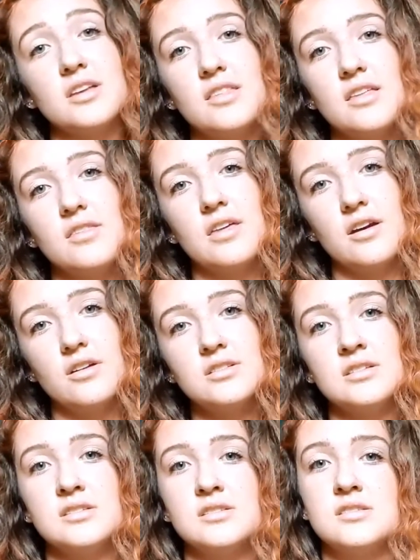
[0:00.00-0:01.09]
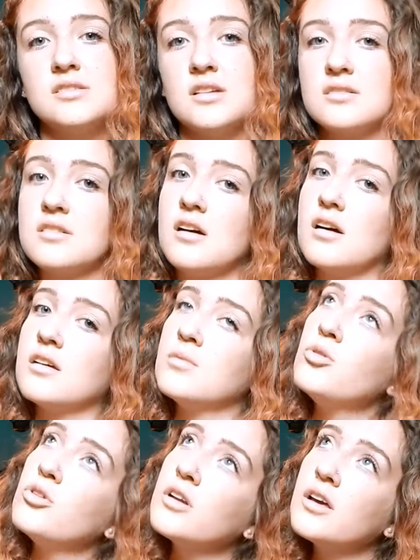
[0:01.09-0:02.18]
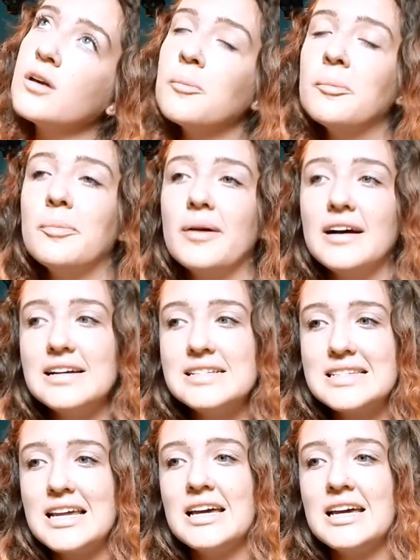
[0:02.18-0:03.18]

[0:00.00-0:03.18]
they were there since 6 o'clock in the morning, but,